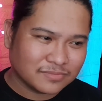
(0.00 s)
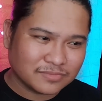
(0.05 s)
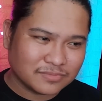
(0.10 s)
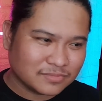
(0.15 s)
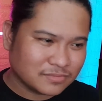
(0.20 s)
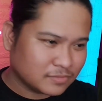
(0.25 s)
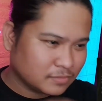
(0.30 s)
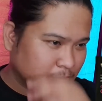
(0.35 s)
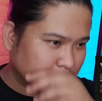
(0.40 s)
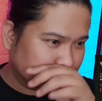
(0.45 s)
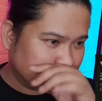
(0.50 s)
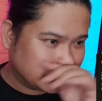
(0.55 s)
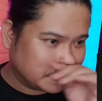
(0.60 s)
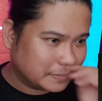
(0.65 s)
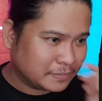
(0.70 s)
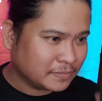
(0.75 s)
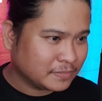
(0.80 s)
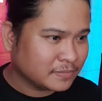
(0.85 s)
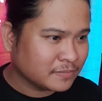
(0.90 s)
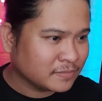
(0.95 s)
Fay
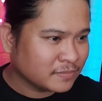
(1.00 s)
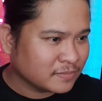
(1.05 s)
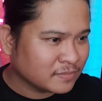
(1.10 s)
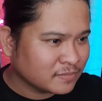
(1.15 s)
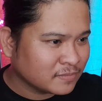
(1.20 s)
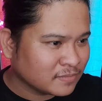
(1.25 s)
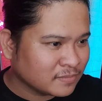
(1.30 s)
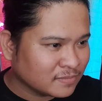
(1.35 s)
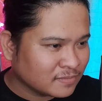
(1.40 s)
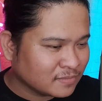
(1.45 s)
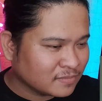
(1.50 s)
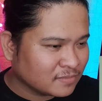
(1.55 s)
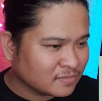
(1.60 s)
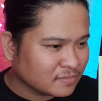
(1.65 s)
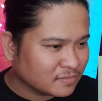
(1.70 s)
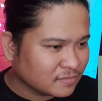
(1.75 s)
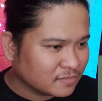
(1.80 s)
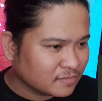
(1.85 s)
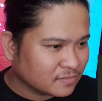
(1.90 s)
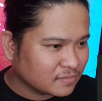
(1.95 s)
Obeñida,
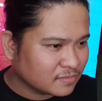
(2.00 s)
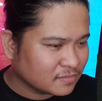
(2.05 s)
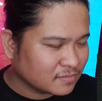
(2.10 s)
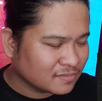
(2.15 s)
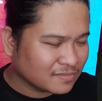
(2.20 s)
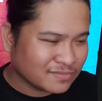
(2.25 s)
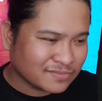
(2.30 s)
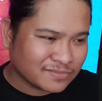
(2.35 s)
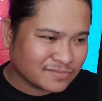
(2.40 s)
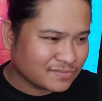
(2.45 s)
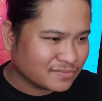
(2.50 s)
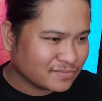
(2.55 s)
designer,